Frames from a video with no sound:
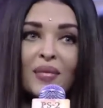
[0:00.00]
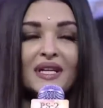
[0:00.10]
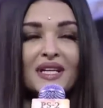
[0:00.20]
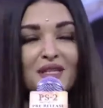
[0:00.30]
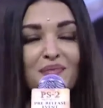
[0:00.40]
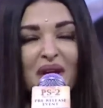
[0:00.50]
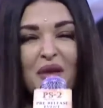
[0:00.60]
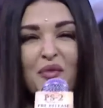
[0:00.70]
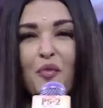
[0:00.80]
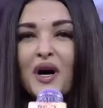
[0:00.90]
but it has
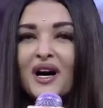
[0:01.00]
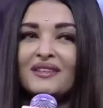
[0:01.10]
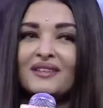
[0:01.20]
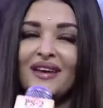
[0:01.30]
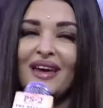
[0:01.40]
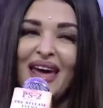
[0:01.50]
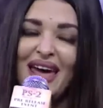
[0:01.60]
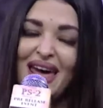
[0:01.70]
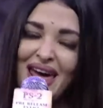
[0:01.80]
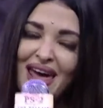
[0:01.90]
been worth
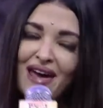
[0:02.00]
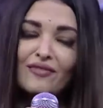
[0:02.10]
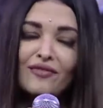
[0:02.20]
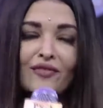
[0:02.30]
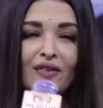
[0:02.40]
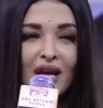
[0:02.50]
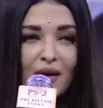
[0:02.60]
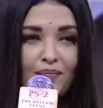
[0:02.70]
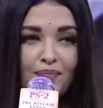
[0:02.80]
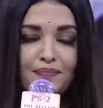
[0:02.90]
every